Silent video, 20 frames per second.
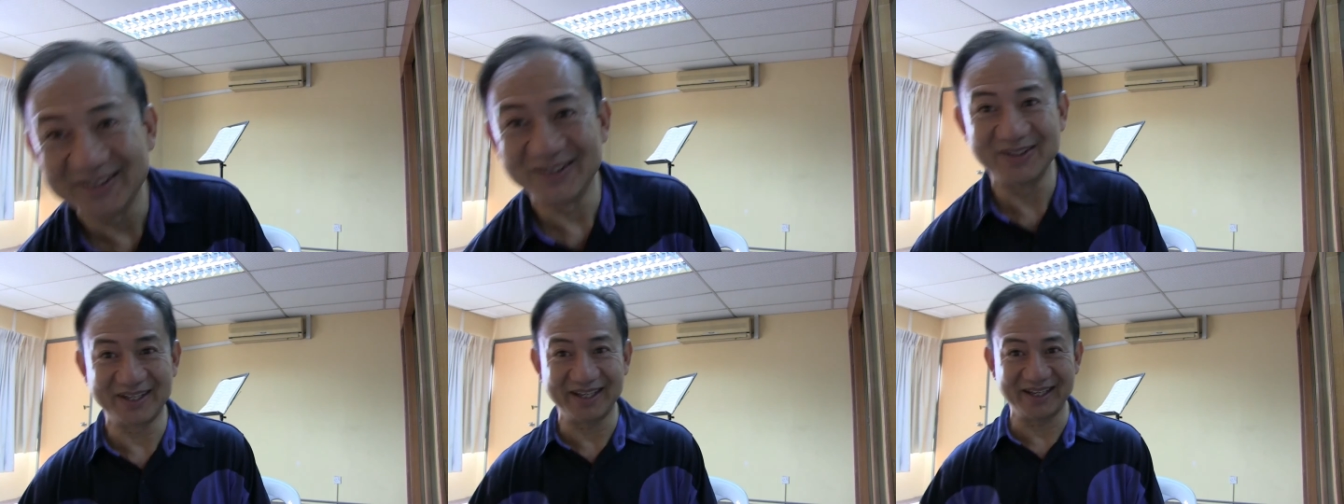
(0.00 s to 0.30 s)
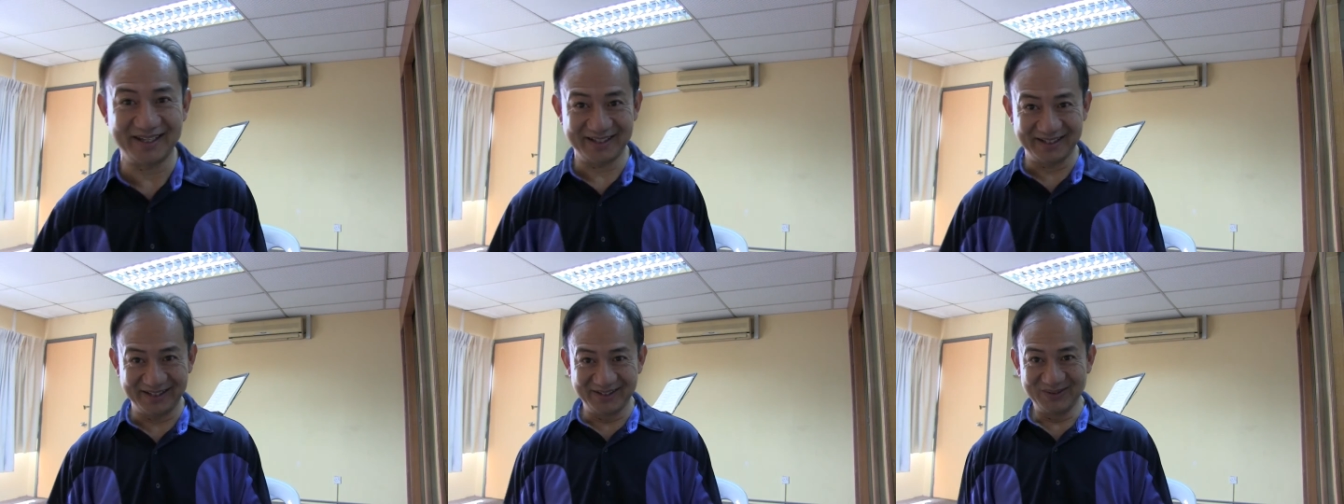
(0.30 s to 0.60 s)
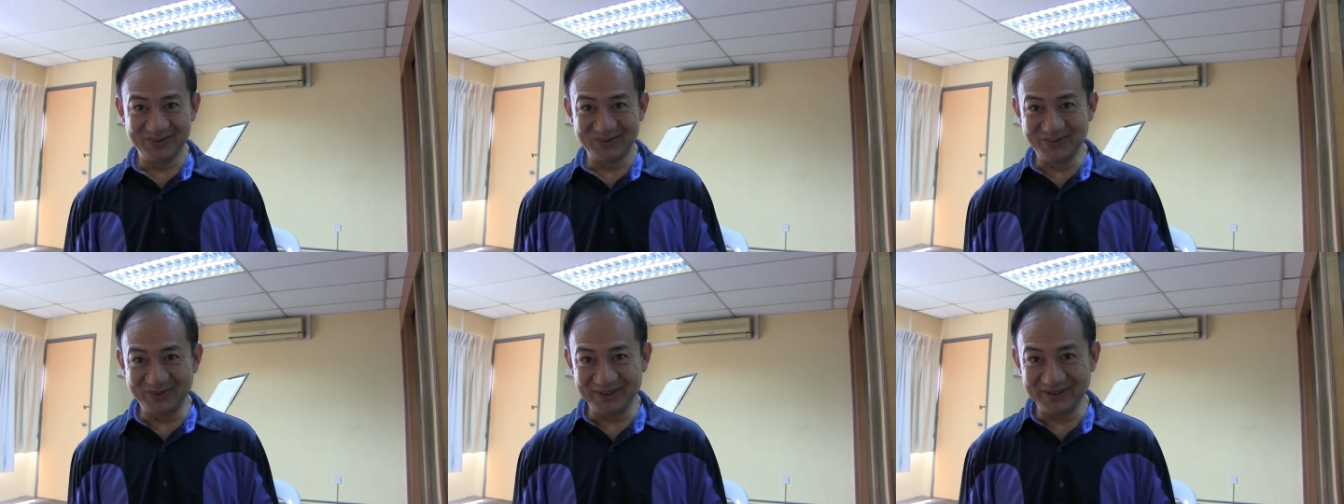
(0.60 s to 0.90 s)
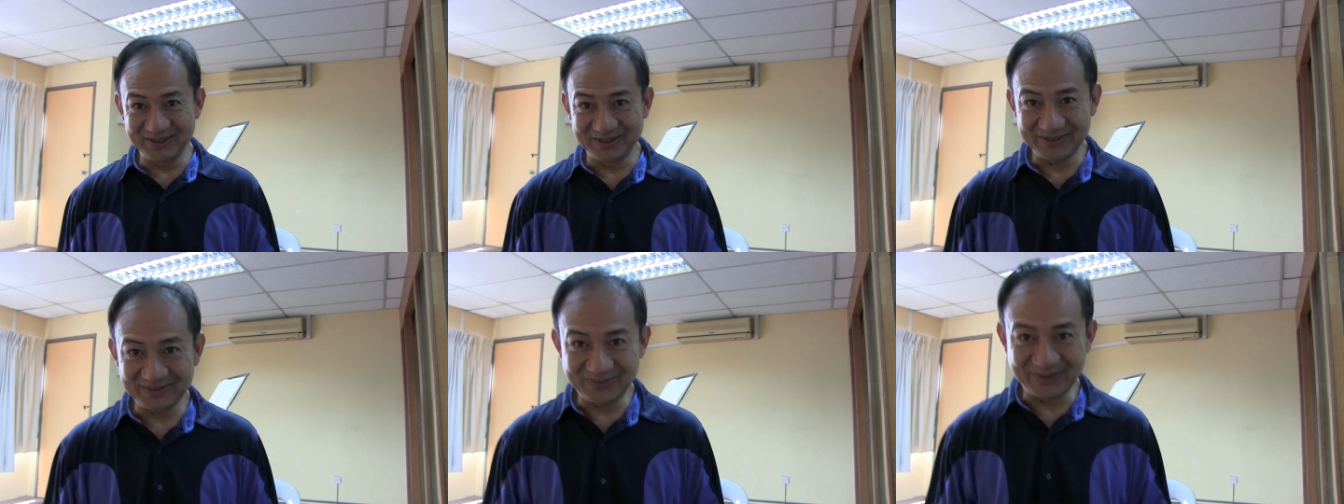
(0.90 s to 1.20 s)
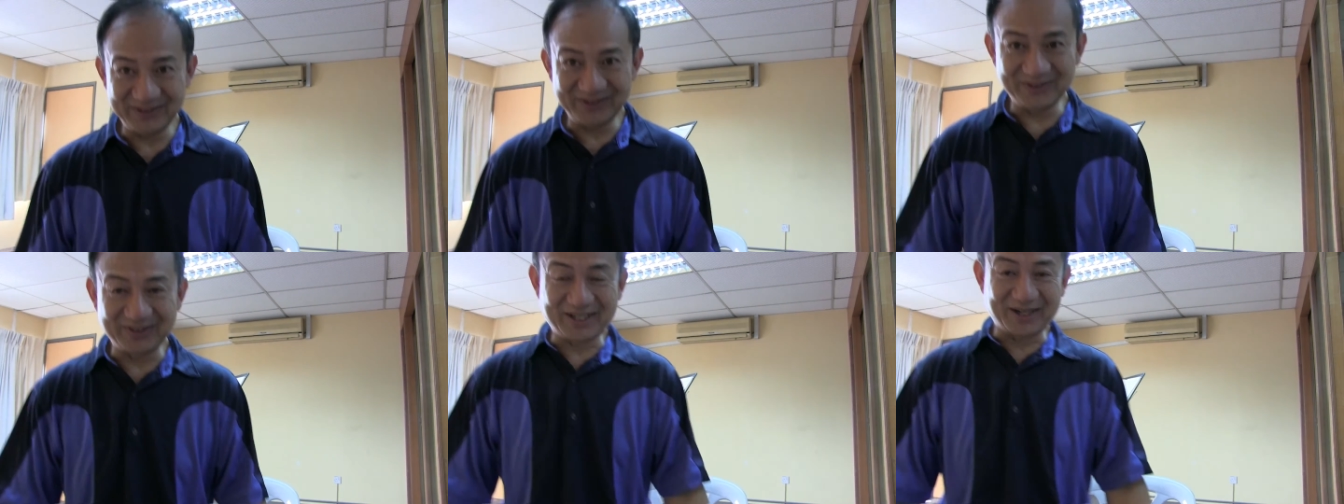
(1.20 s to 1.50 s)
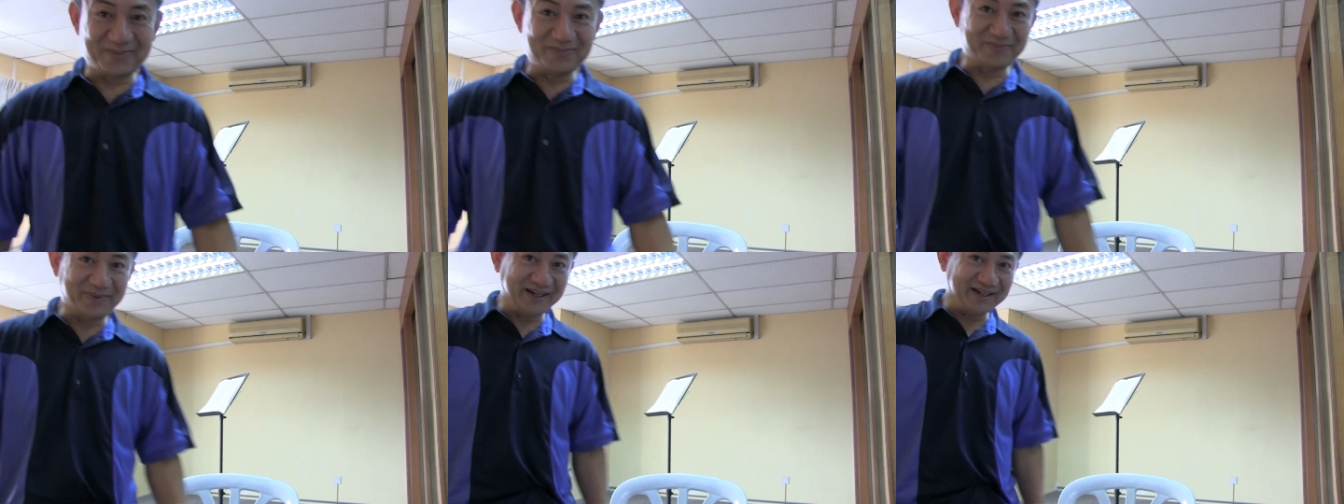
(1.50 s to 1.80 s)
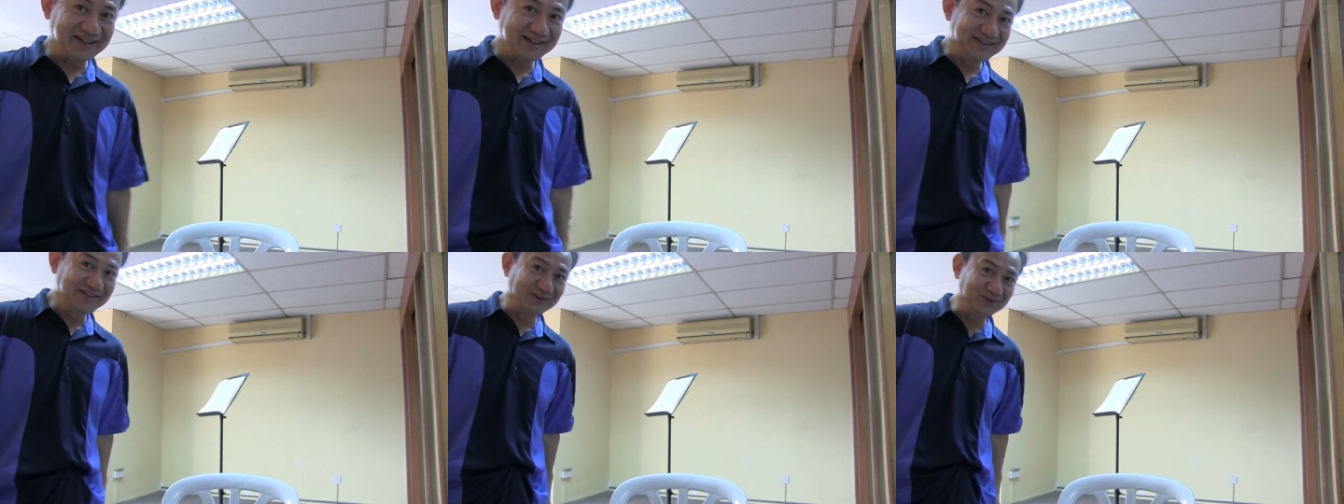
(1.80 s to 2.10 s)
Okay, when you come
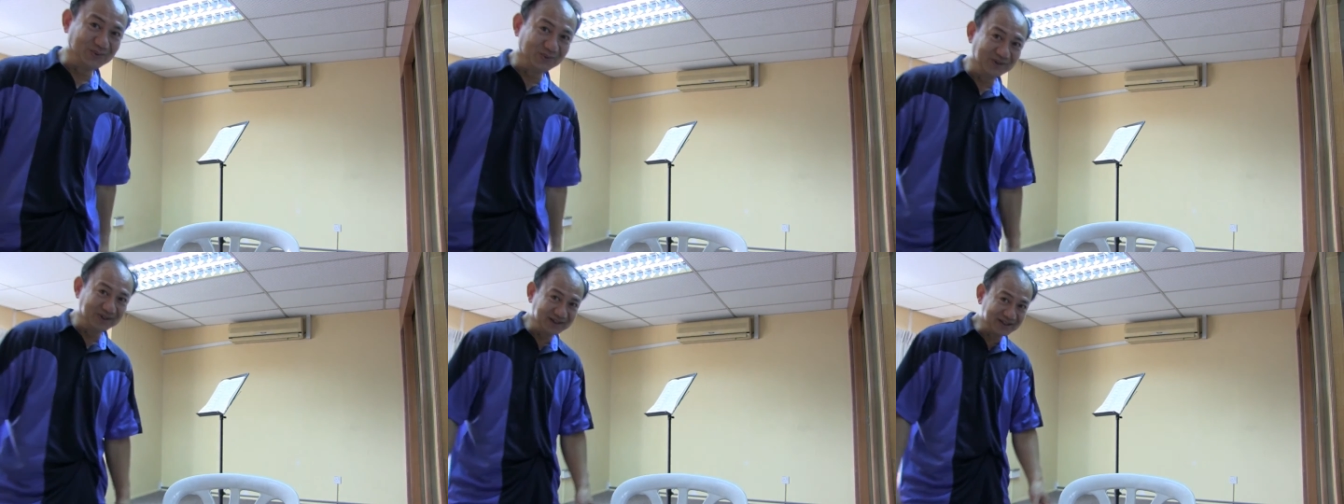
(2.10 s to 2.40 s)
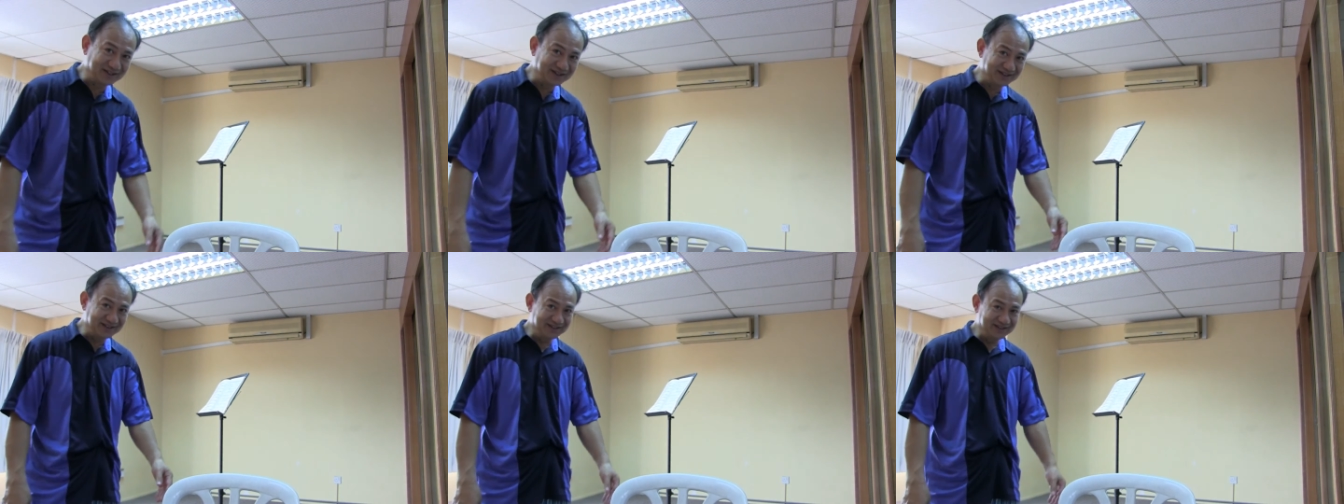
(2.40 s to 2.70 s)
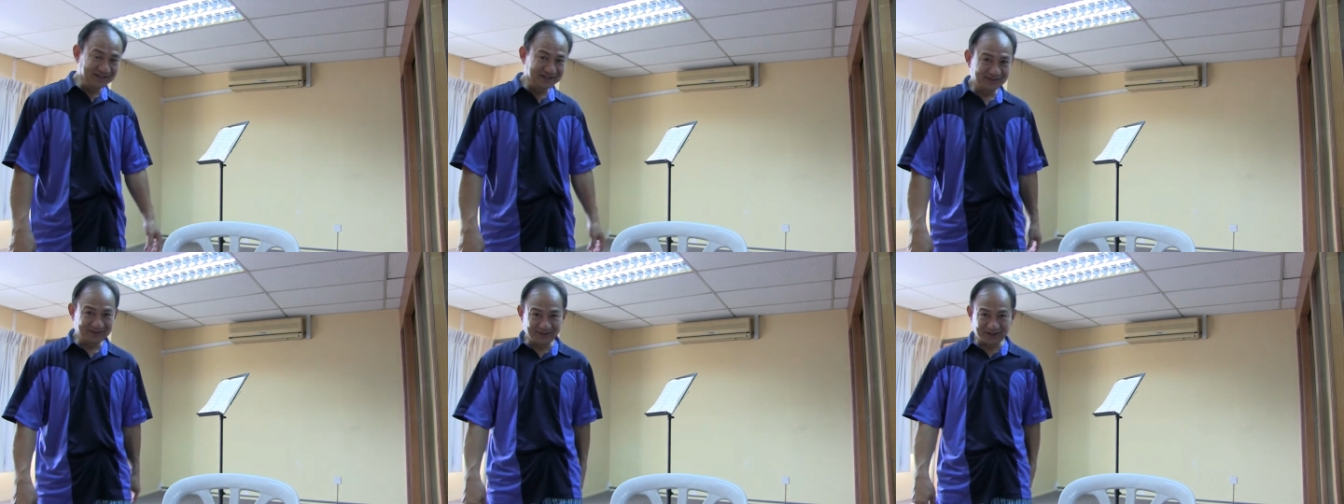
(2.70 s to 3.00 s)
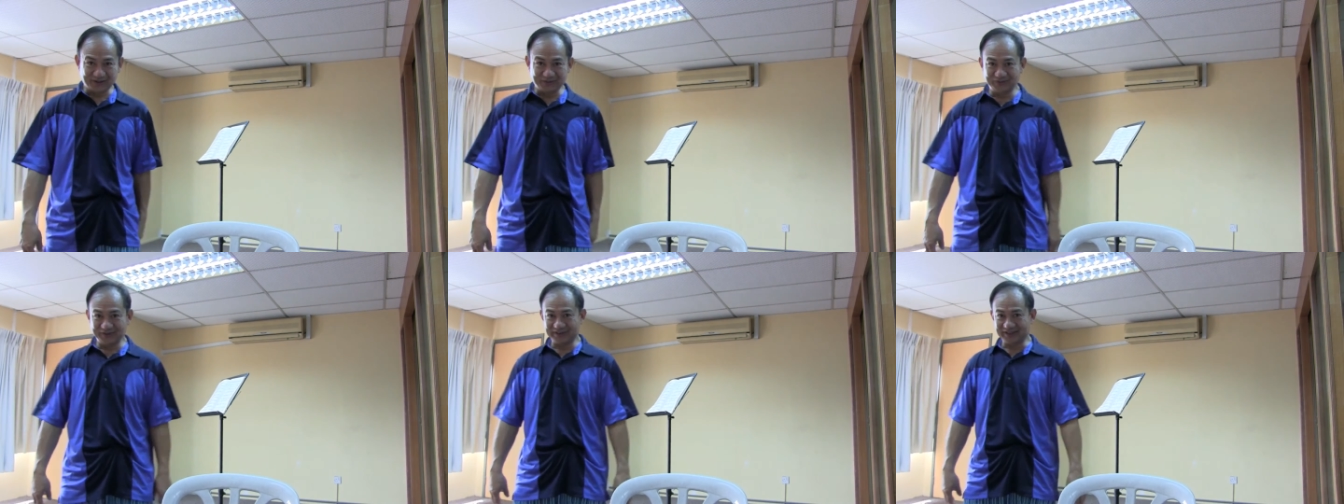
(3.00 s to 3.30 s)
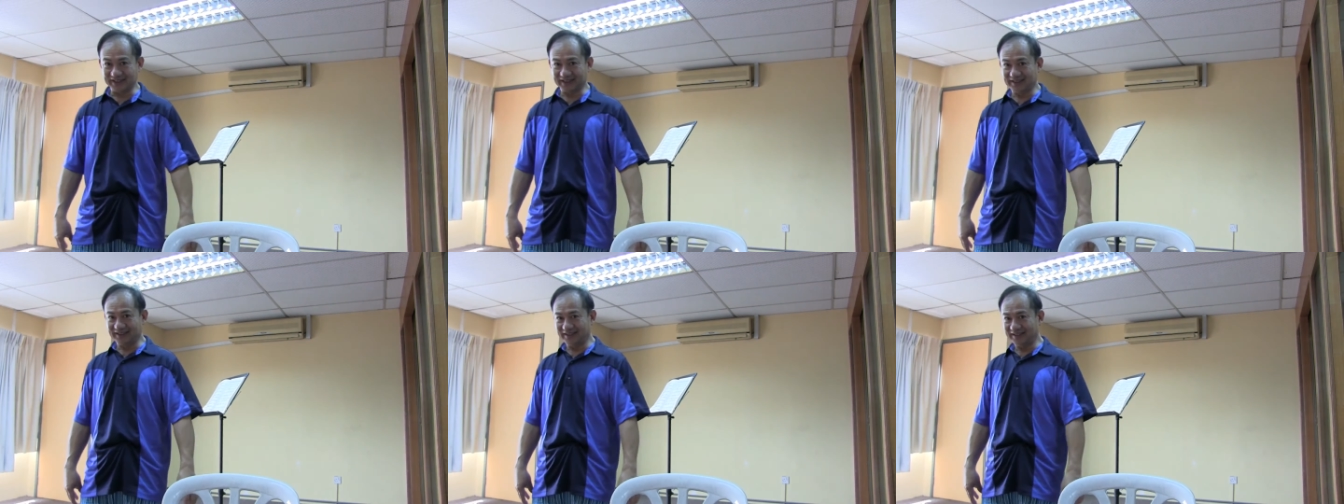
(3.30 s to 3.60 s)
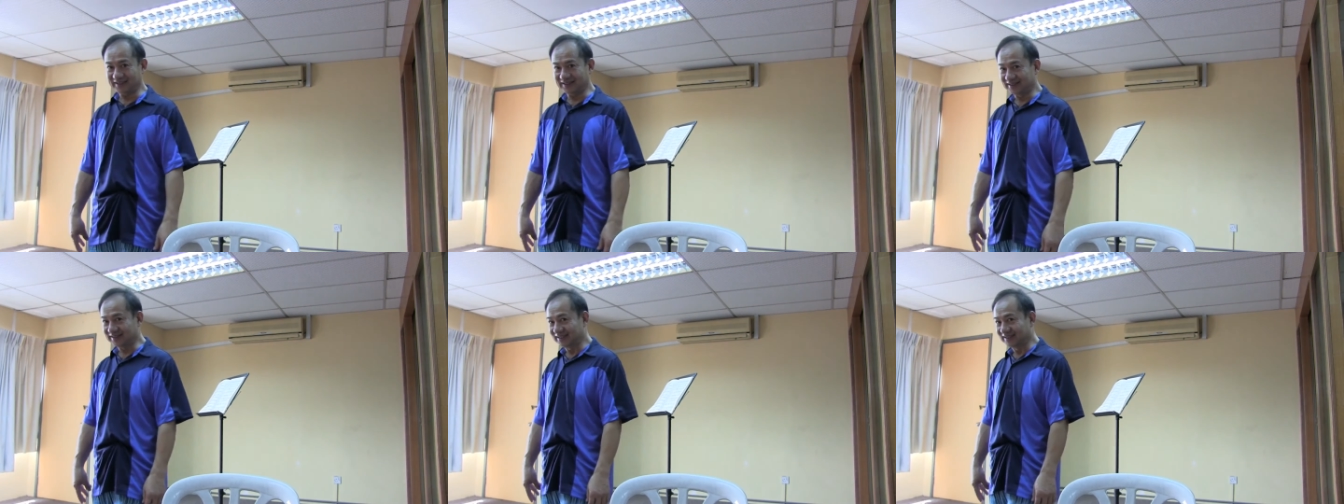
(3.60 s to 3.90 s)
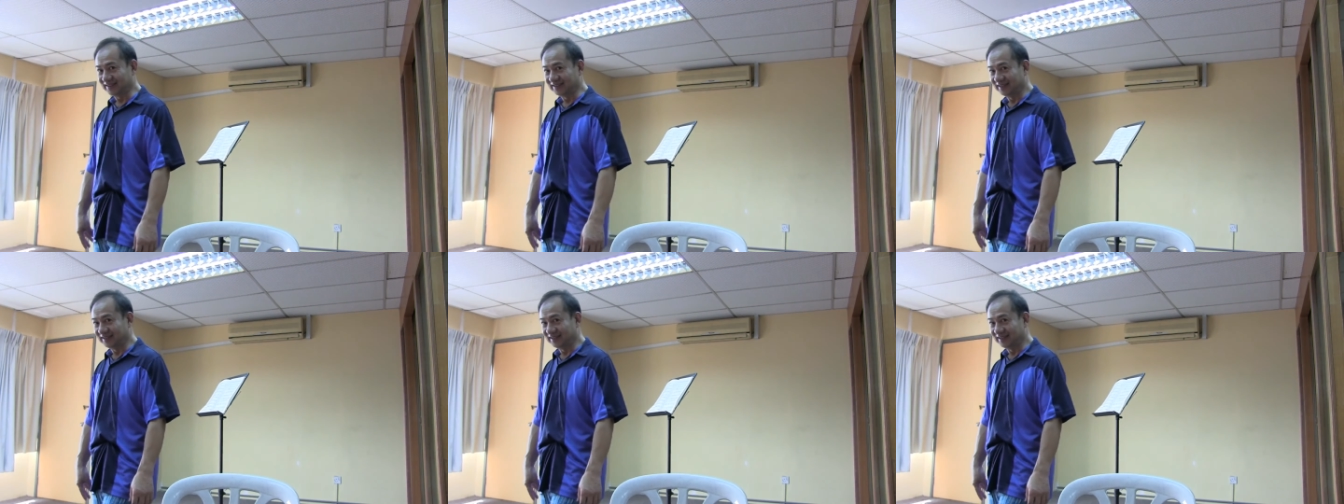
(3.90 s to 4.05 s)
back to the work, to the office like this,